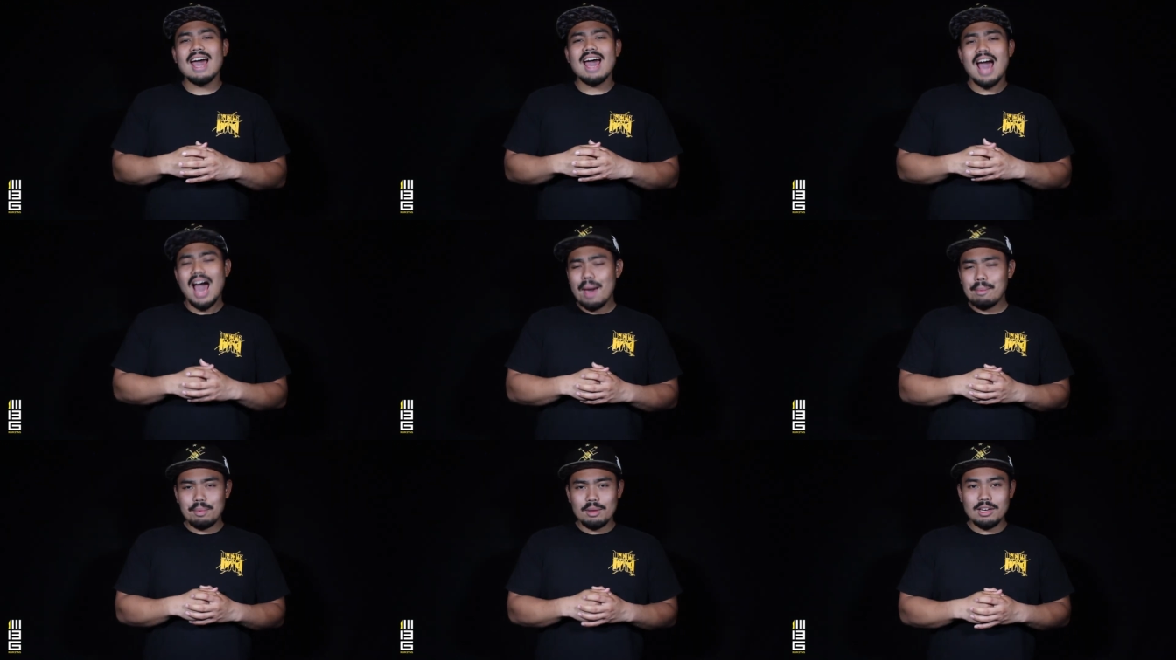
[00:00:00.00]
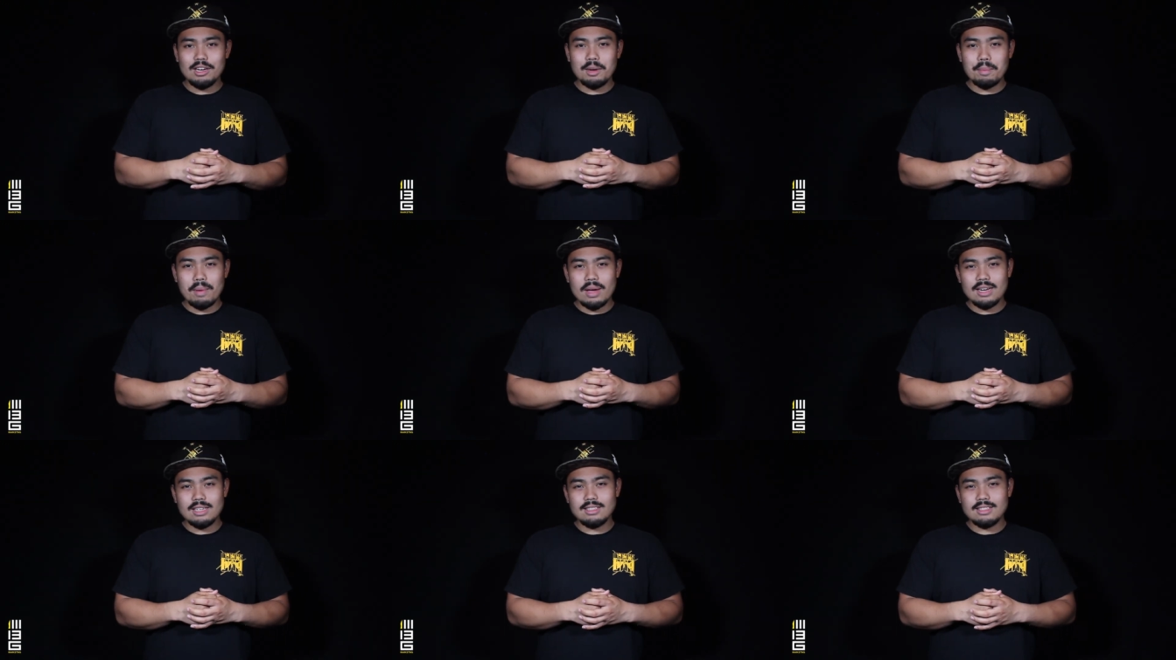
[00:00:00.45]
Happy
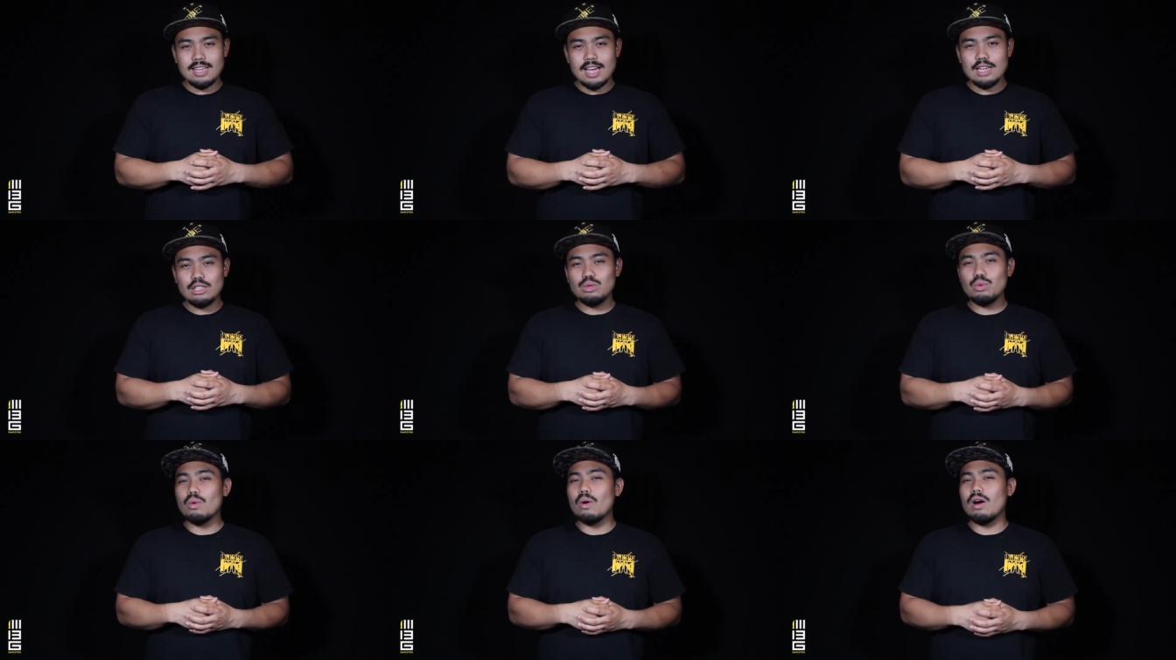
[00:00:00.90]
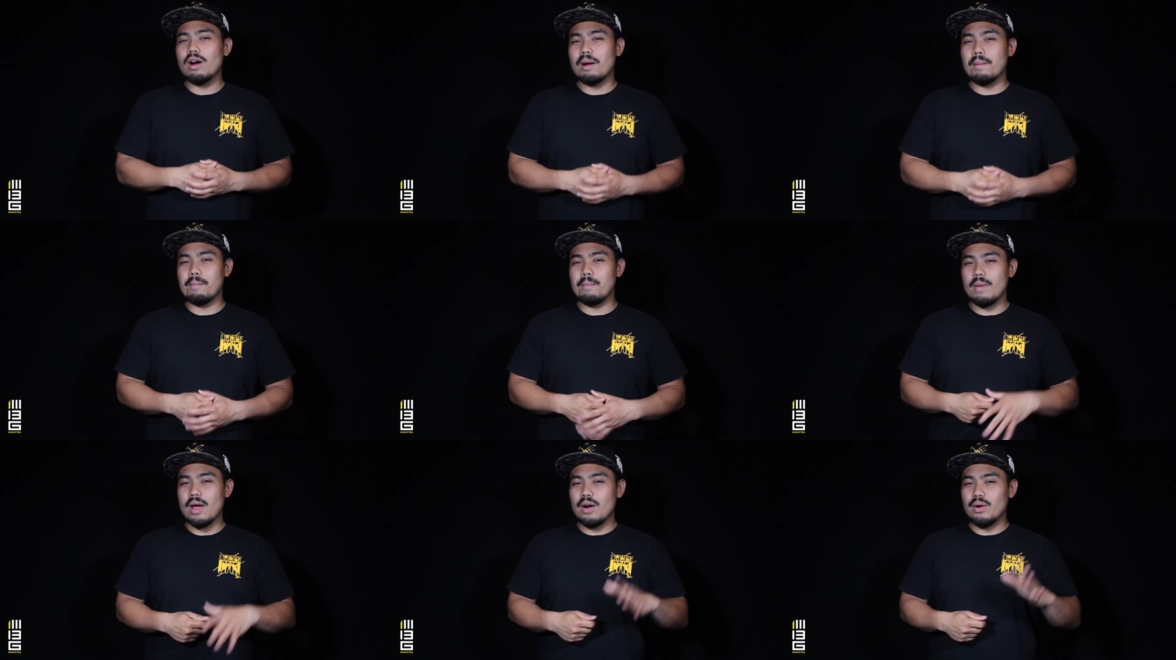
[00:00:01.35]
Independence Day to our
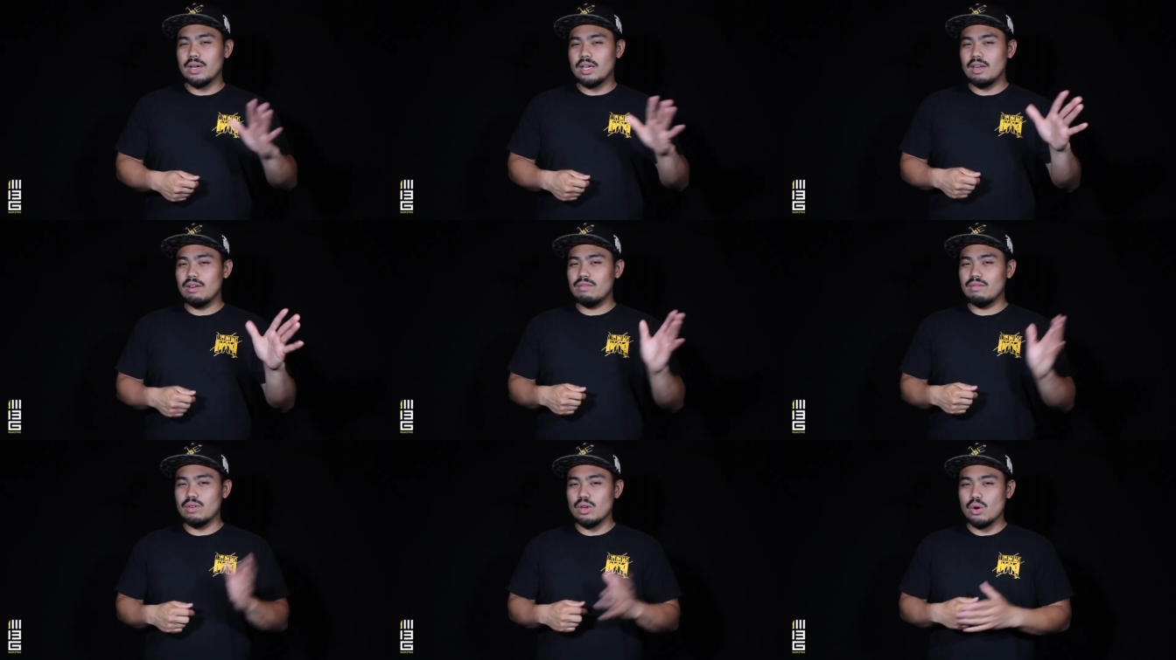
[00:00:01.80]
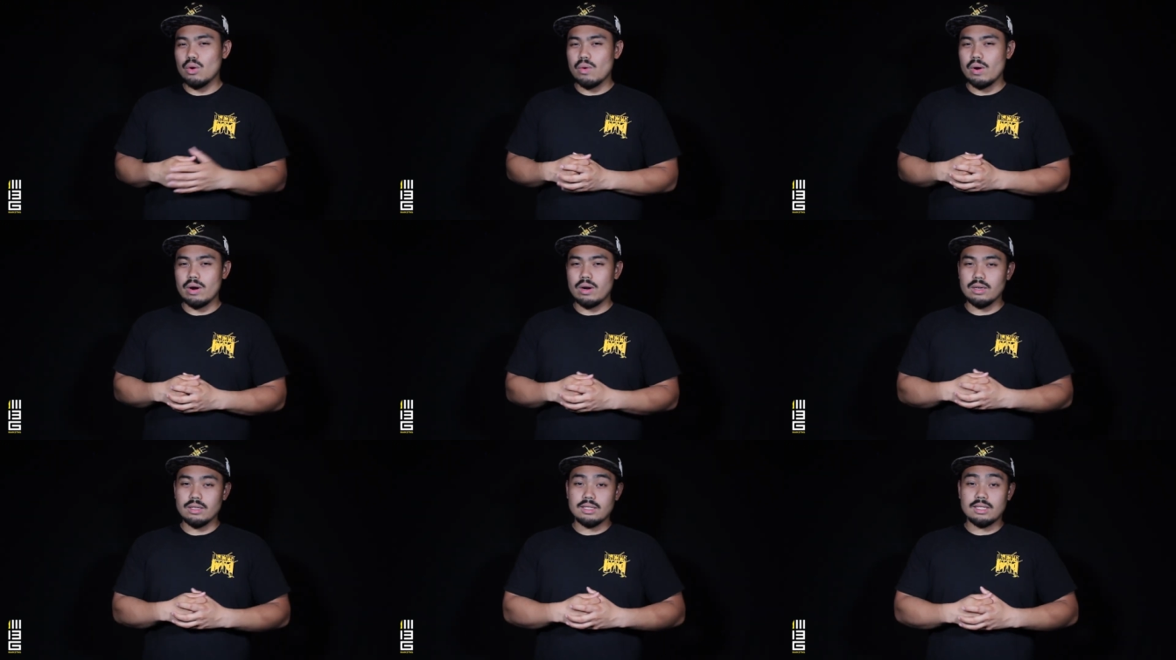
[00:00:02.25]
American
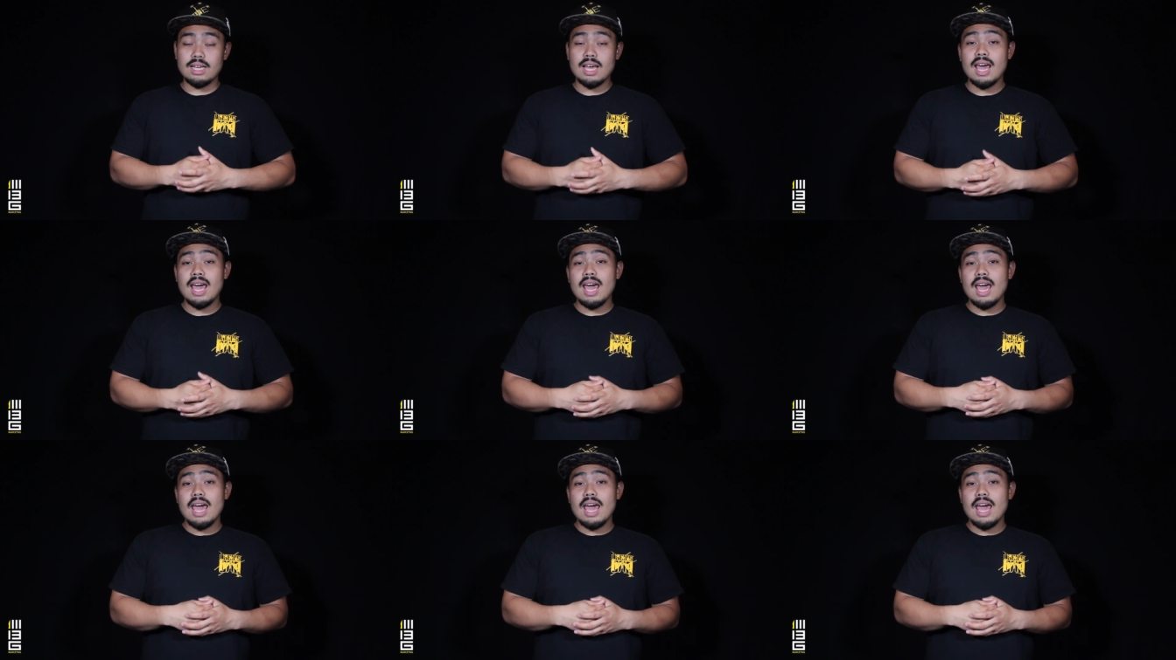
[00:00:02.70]
viewers.